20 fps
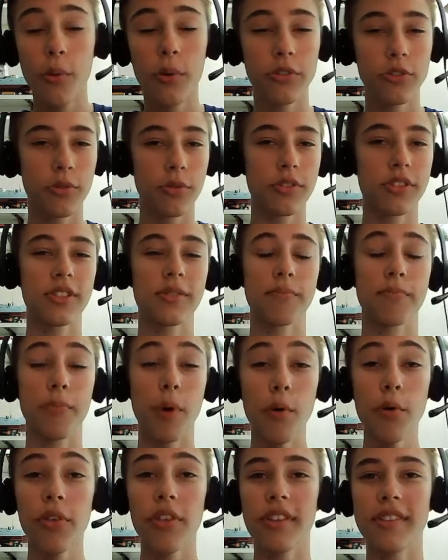which will
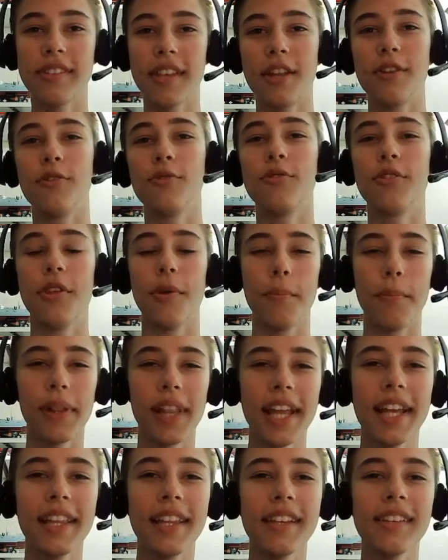both send you to the
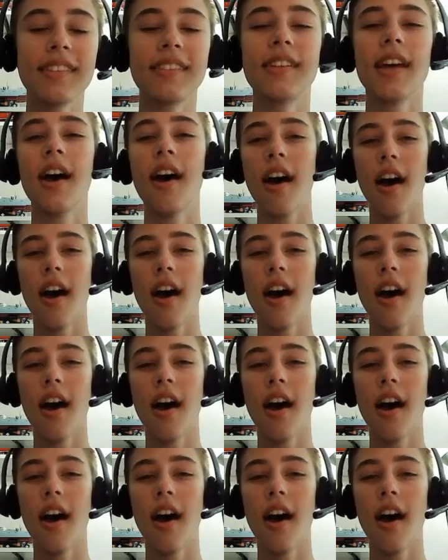playlist